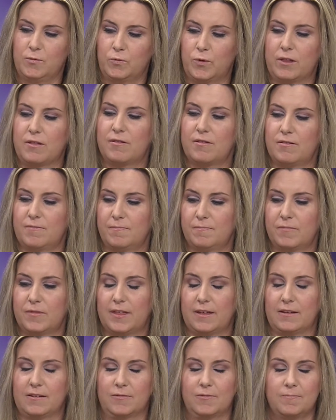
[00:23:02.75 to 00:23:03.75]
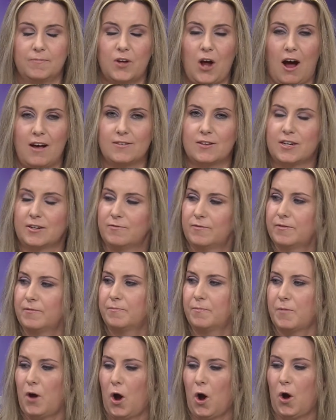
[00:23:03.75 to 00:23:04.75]
with the cost of
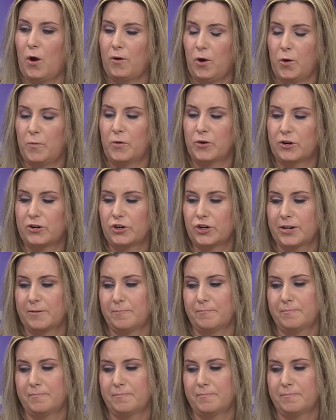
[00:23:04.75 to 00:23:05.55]
homeownership.